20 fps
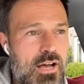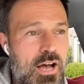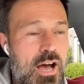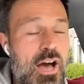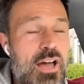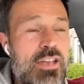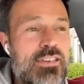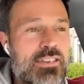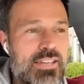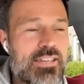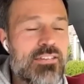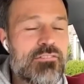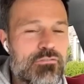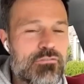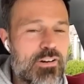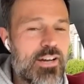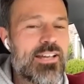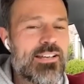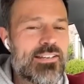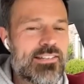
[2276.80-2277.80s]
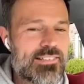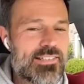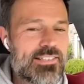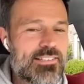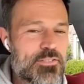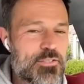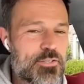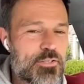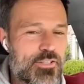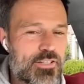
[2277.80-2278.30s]
uninvited
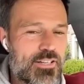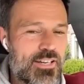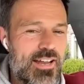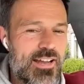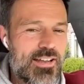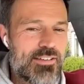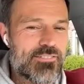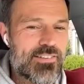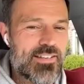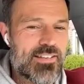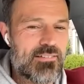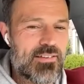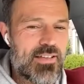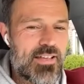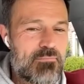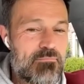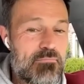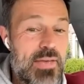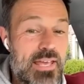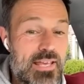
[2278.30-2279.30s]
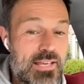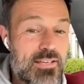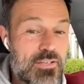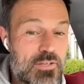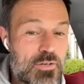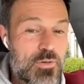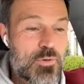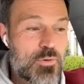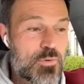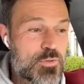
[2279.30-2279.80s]
into your life, and make
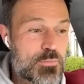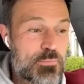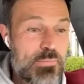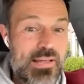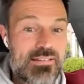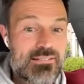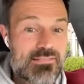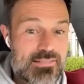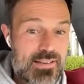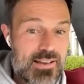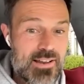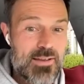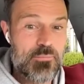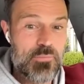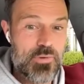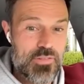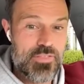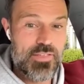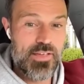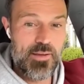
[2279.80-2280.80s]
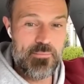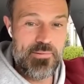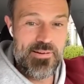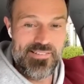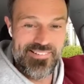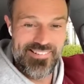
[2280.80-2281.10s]
you spend time with them